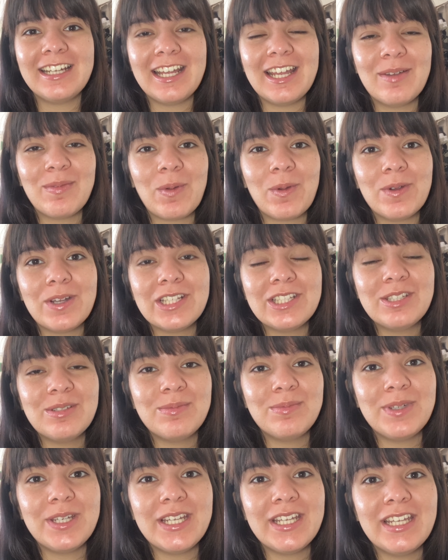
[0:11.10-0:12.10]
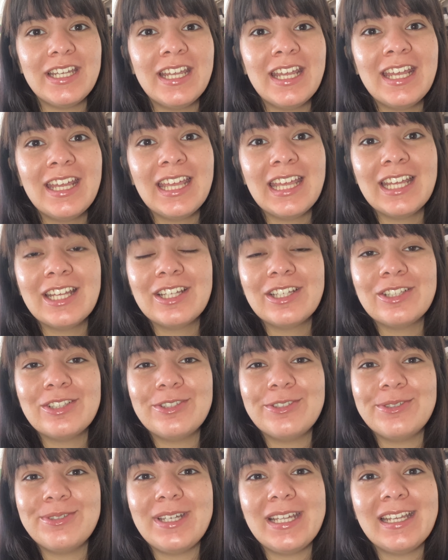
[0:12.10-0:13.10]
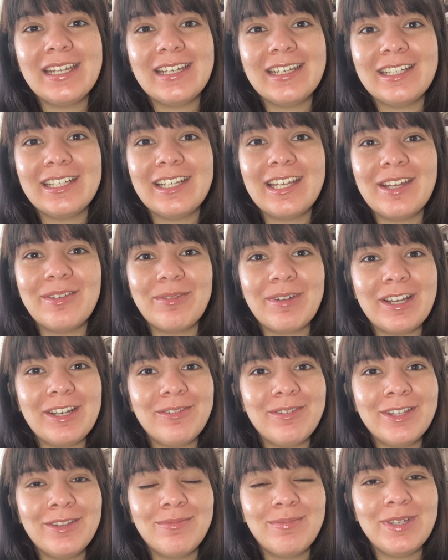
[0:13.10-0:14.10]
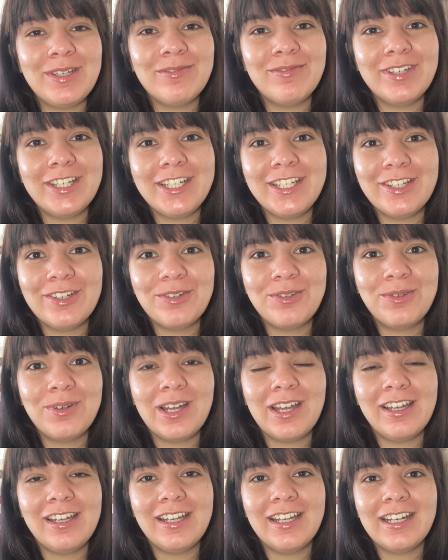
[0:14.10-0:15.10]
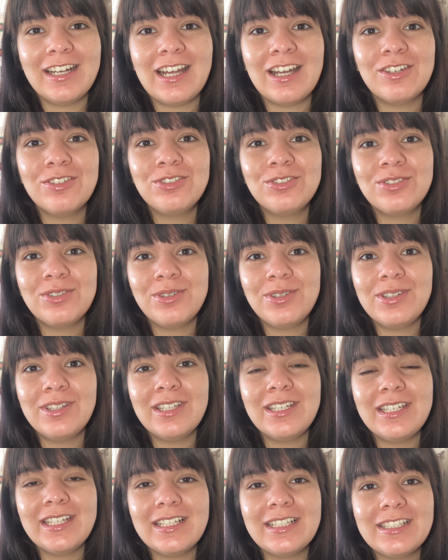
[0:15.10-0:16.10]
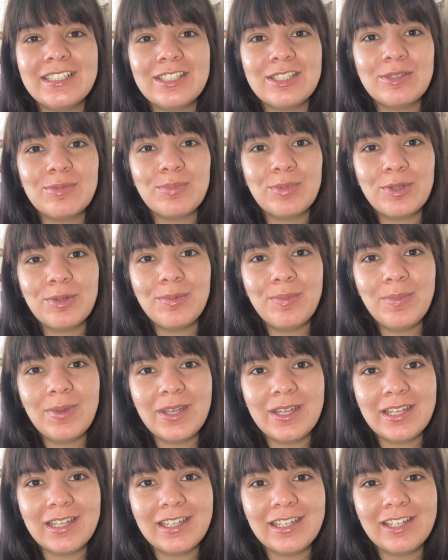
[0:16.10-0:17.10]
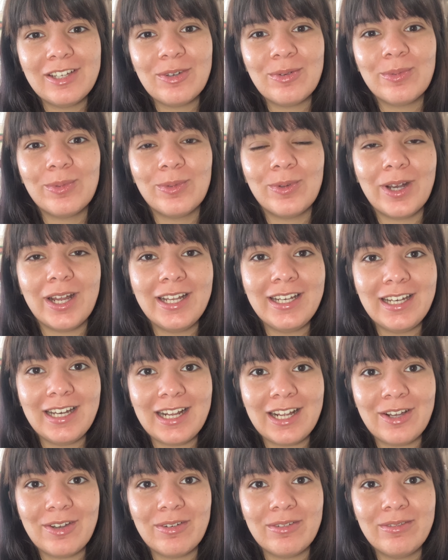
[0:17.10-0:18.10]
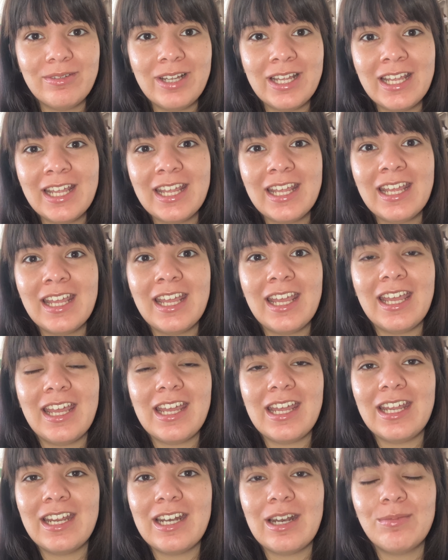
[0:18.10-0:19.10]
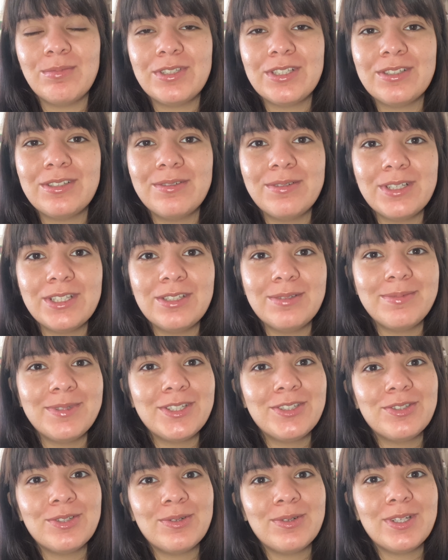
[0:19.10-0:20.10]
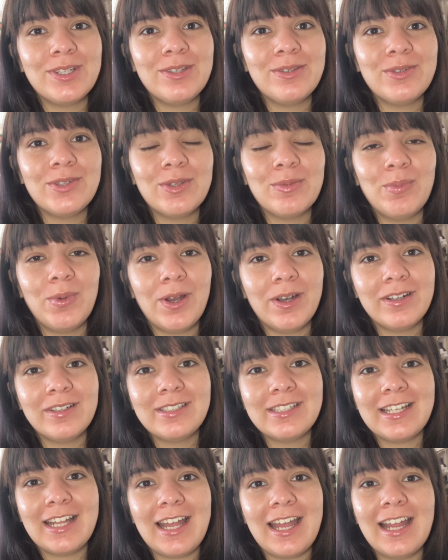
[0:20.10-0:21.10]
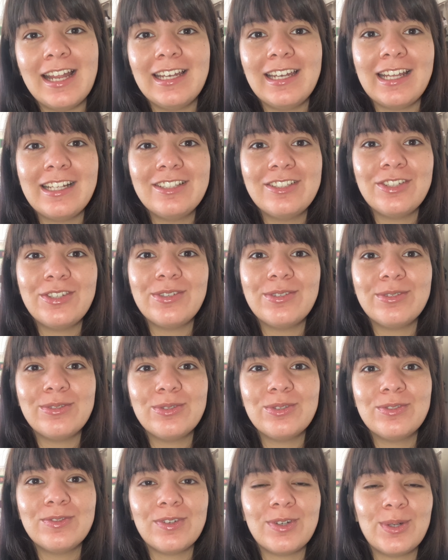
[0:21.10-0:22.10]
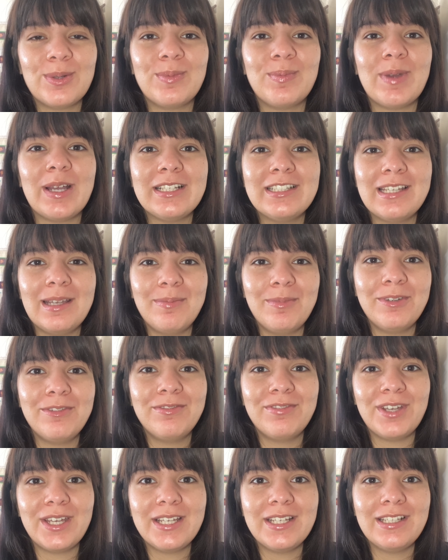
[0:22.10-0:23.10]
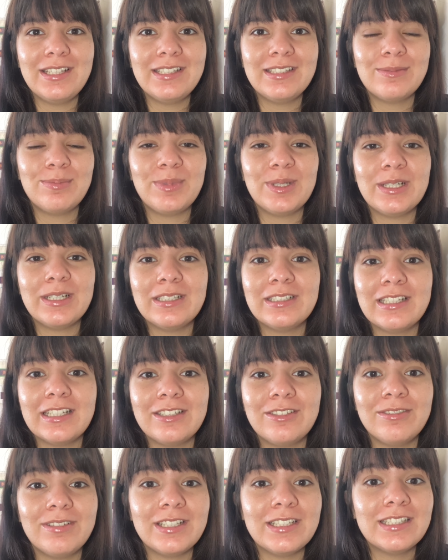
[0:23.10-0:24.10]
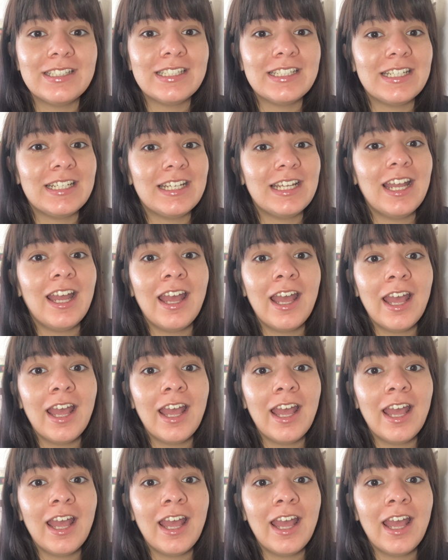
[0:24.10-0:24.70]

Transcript: am going to be doing a get ready with me video, and I'll show you the inspo pic right now. And I'm just going to be showing you the products that I like to use for my type of face, because as you can see,